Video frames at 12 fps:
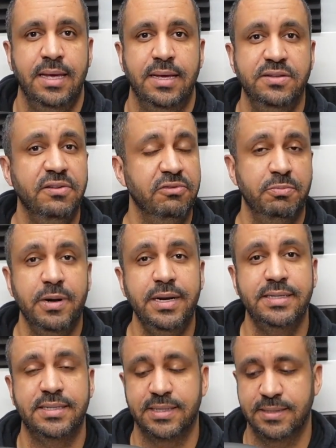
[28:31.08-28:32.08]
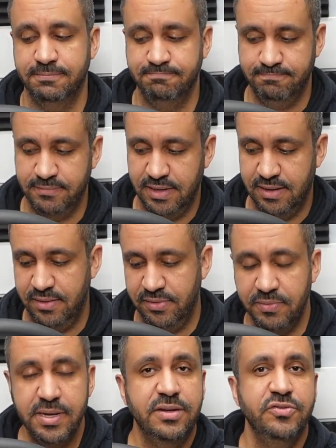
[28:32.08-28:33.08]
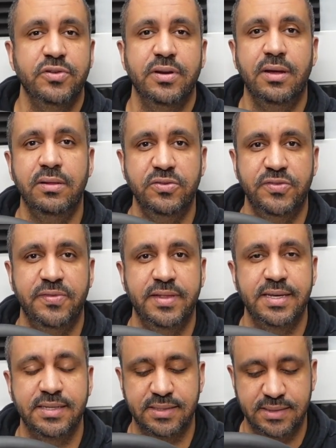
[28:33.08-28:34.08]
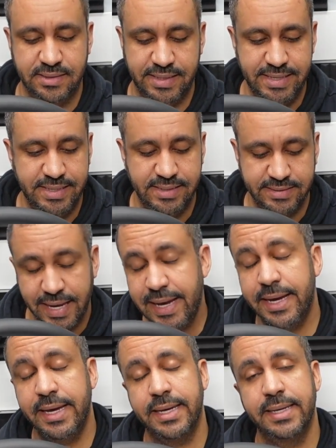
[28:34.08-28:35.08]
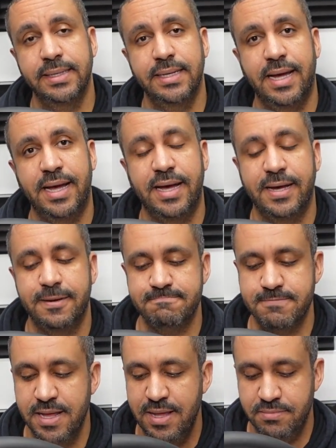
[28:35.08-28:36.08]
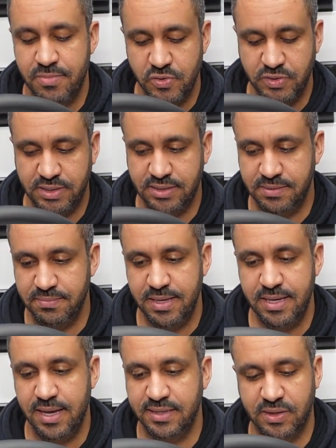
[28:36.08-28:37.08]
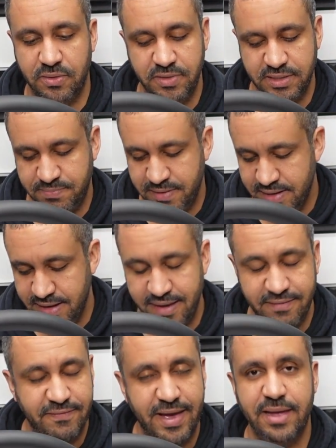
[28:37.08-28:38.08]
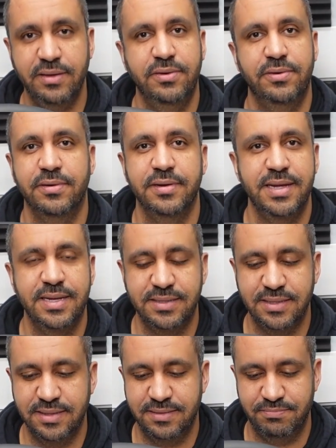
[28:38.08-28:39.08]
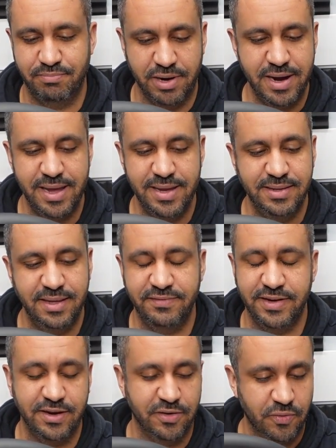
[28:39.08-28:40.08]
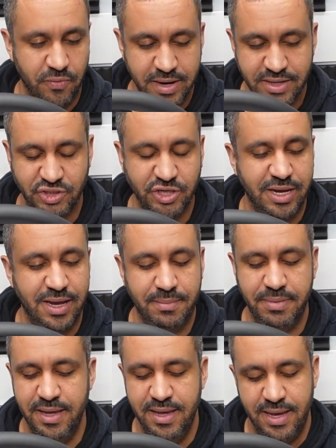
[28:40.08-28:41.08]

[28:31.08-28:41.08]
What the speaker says: It's overpriced. $300 for this is high. Moza, to me, has always been a value-oriented brand. They've done a great job.